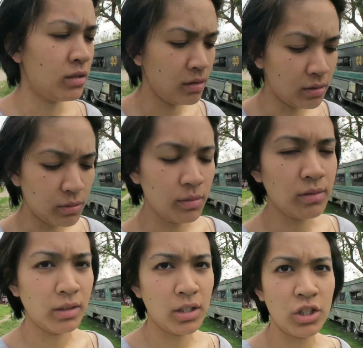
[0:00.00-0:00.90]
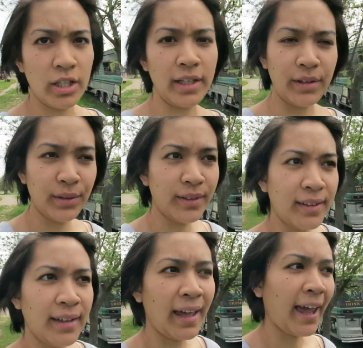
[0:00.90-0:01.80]
So let's check out
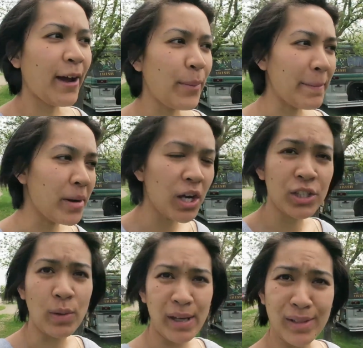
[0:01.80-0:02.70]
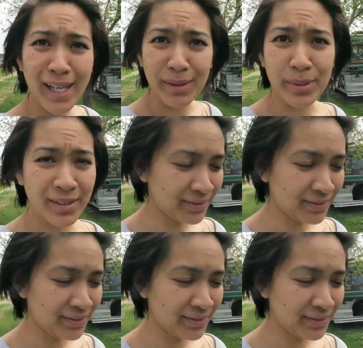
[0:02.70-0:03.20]
how my Bondo held up.